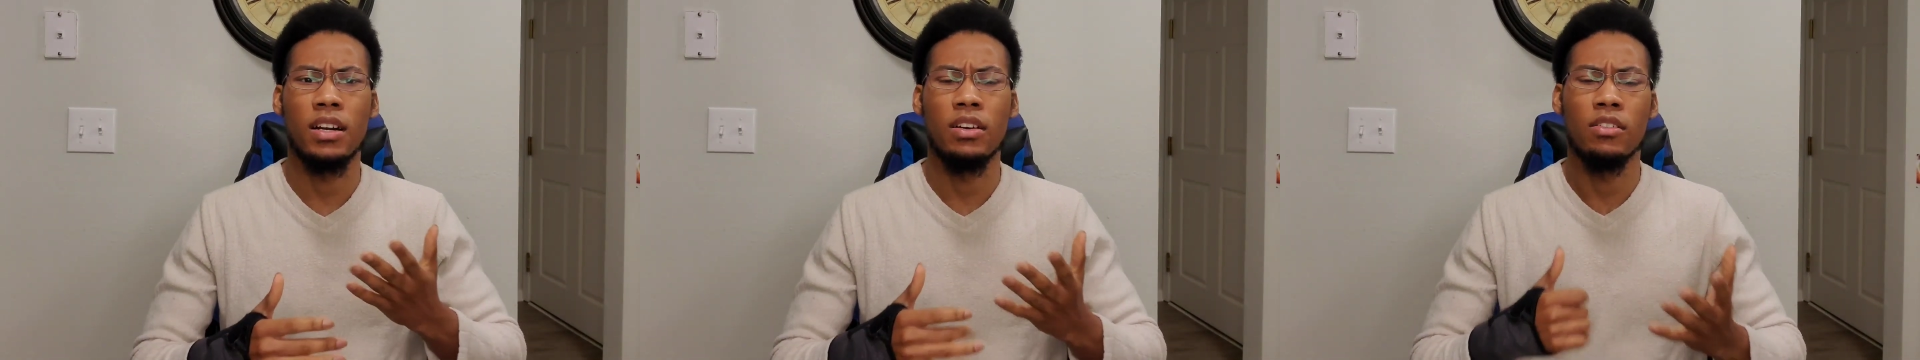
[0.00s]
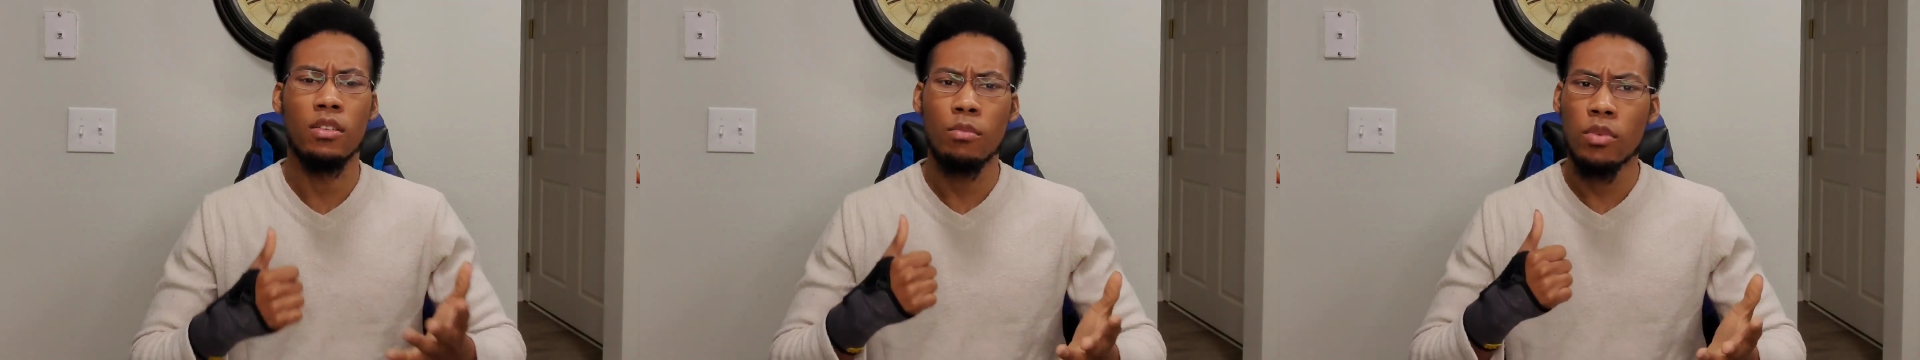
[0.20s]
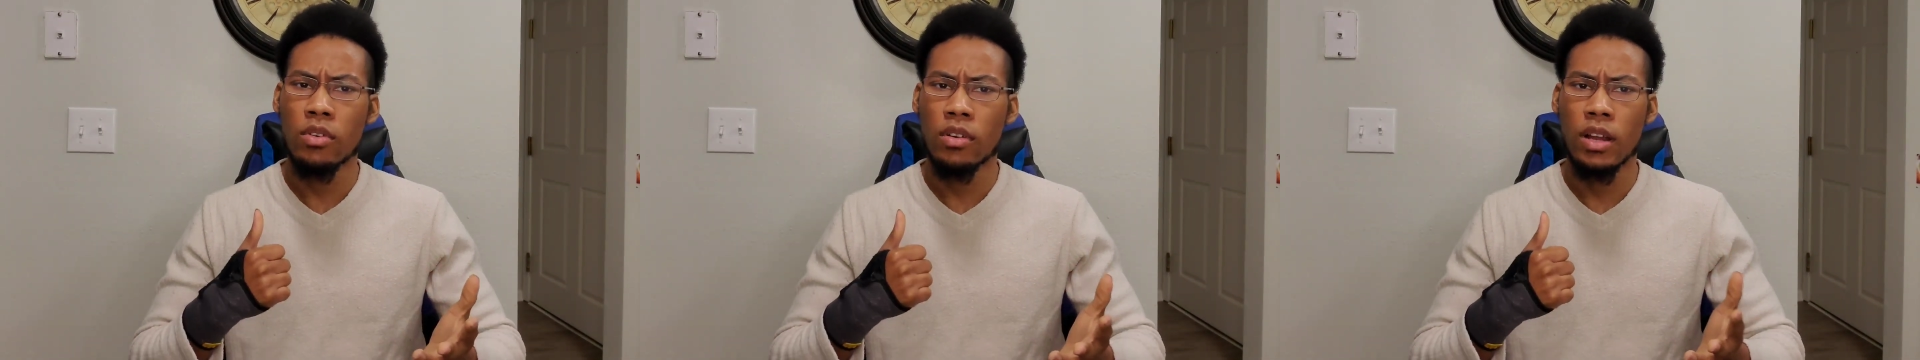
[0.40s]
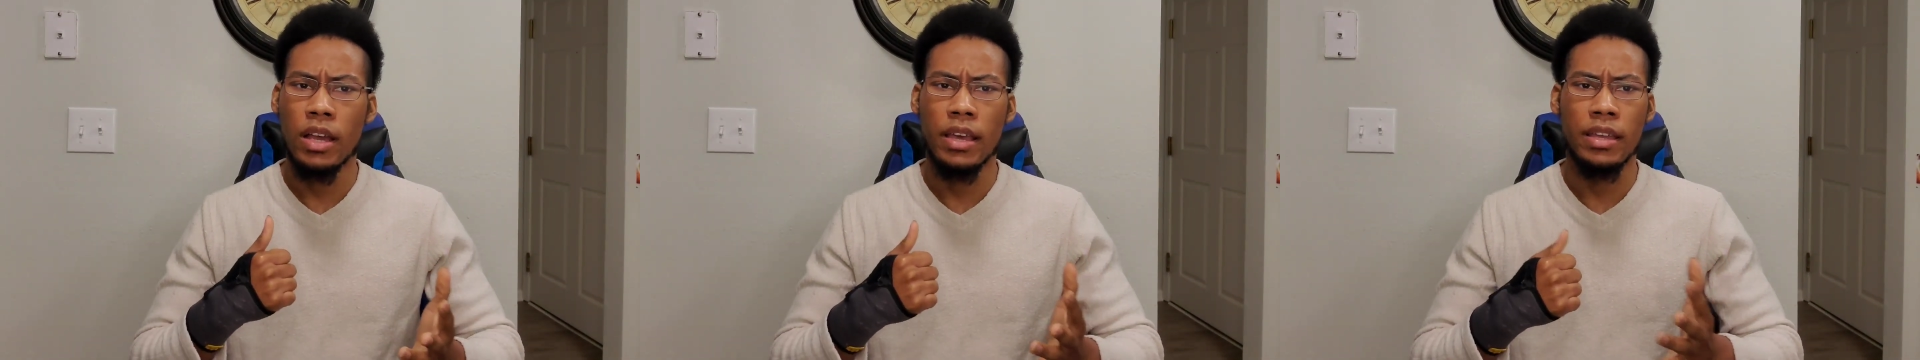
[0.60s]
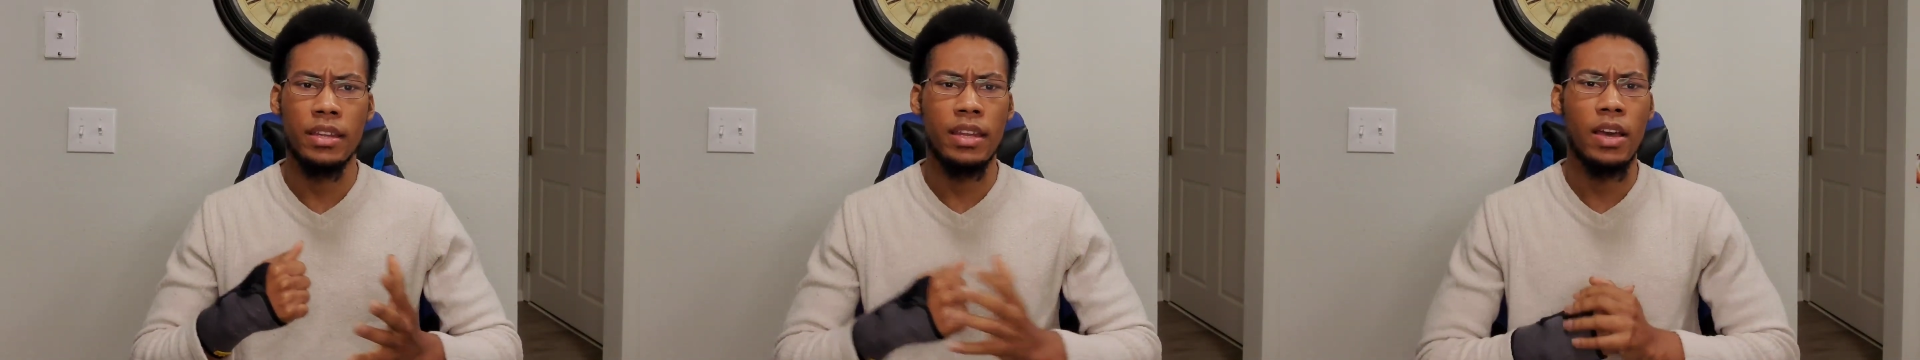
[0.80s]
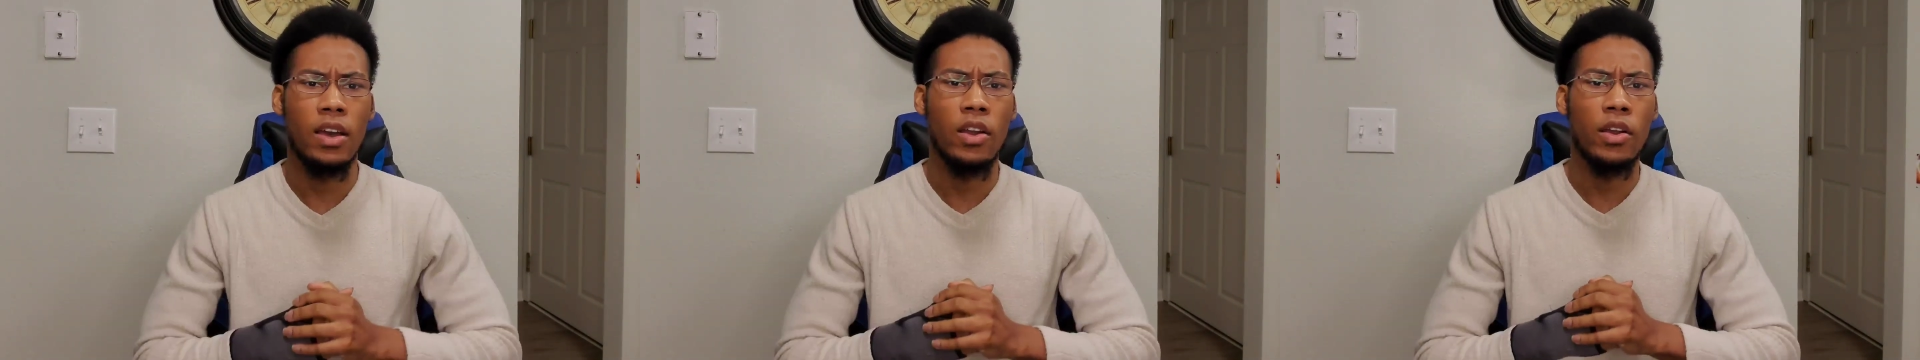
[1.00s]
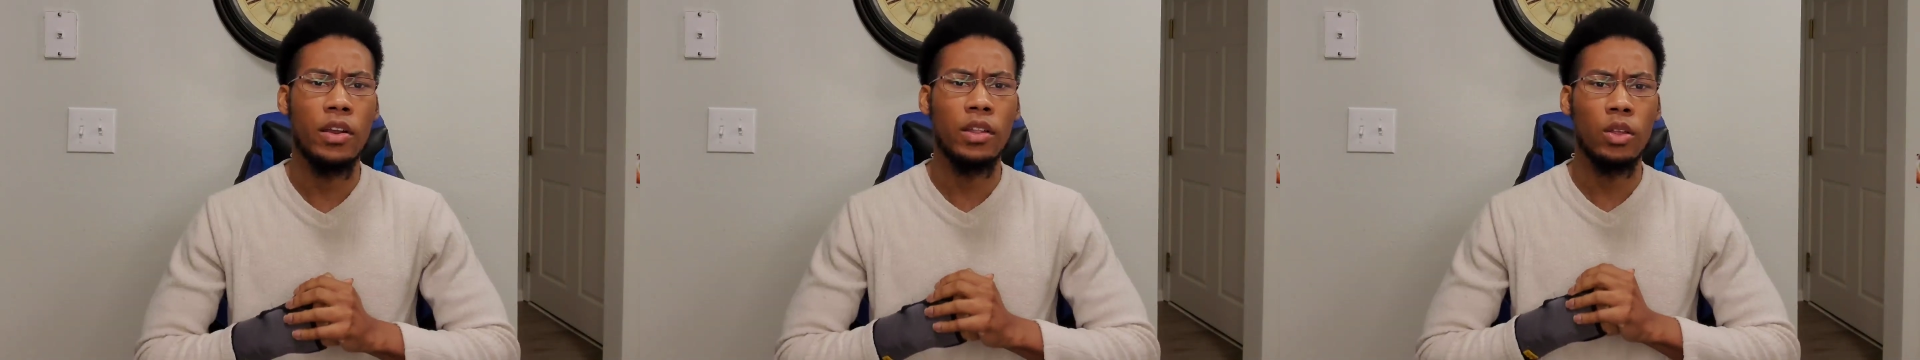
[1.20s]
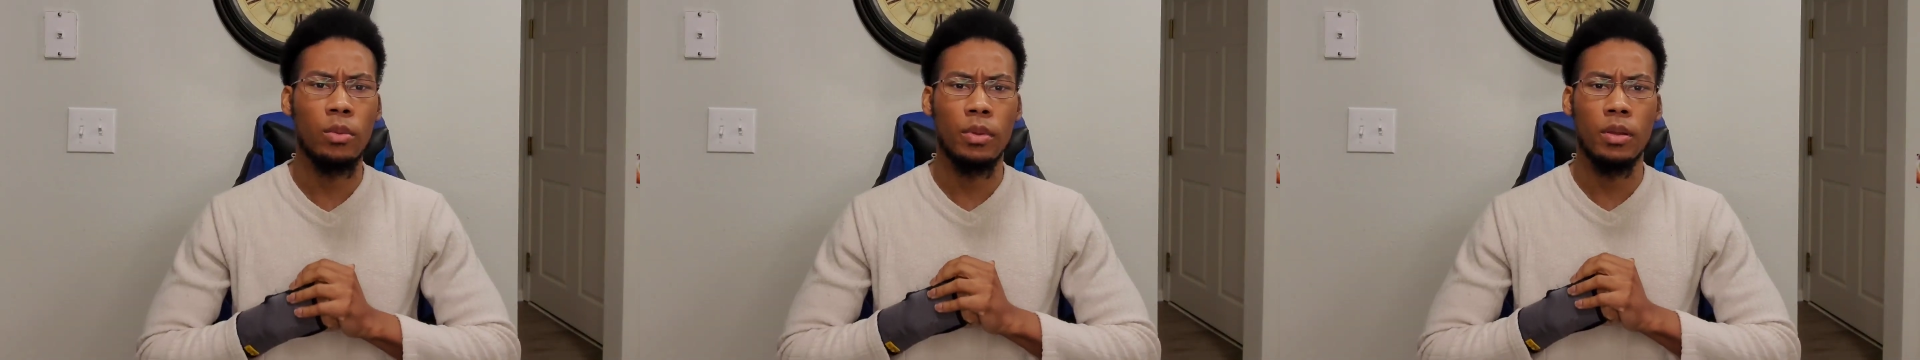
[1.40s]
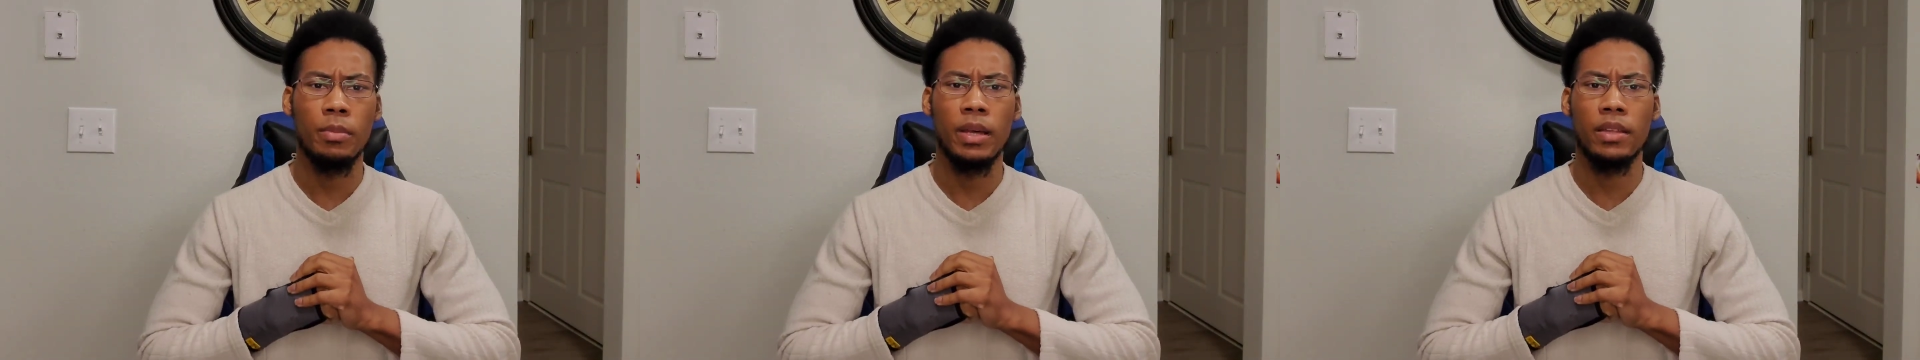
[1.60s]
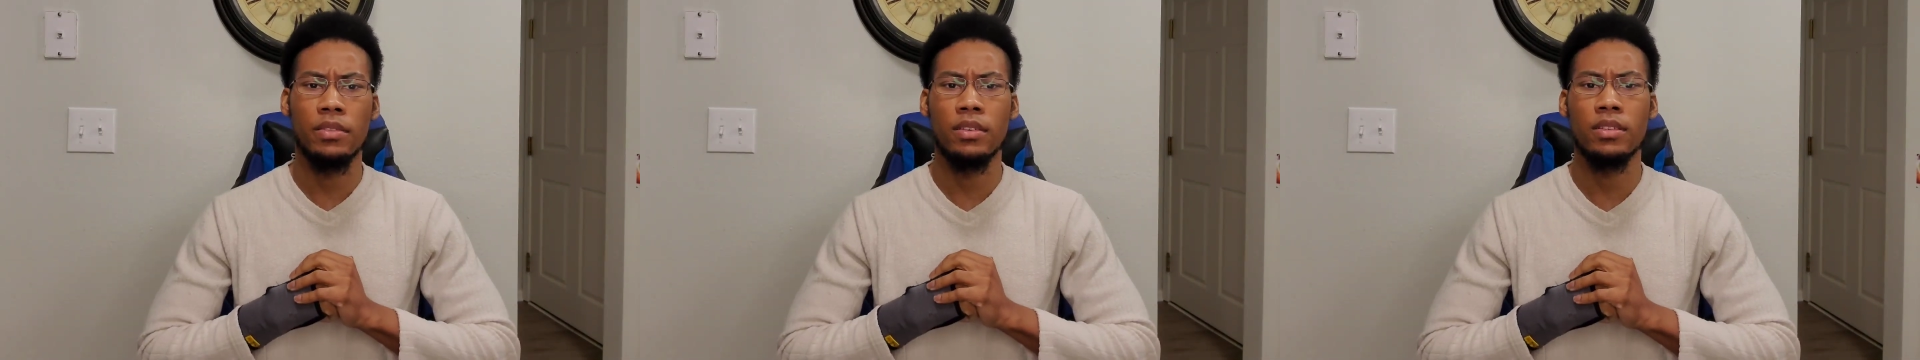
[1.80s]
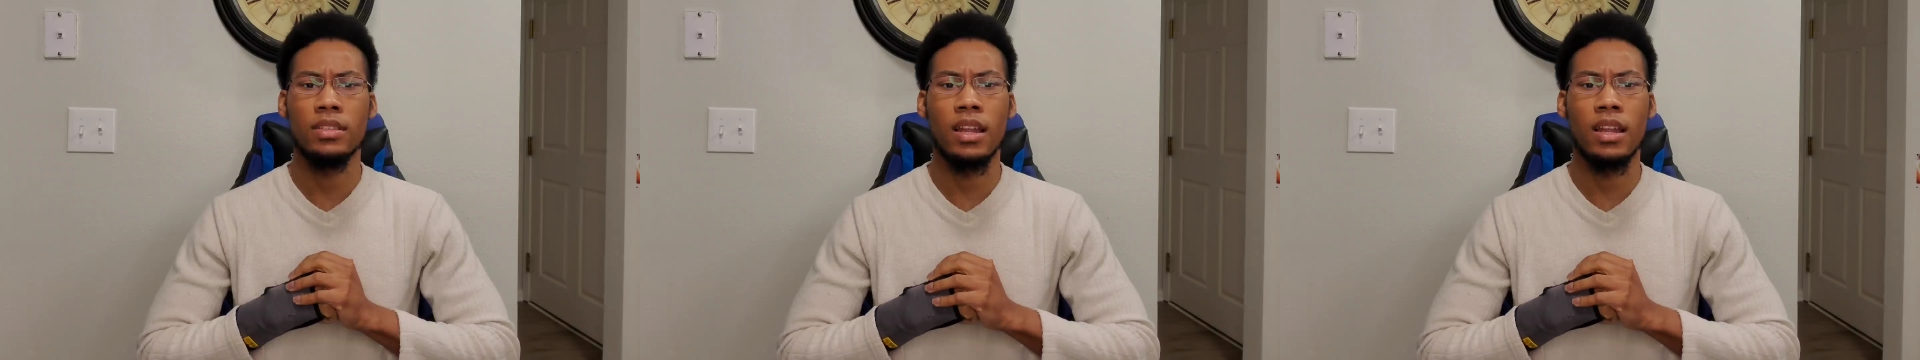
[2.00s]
Uber ride. Now, I heard a little bit about this.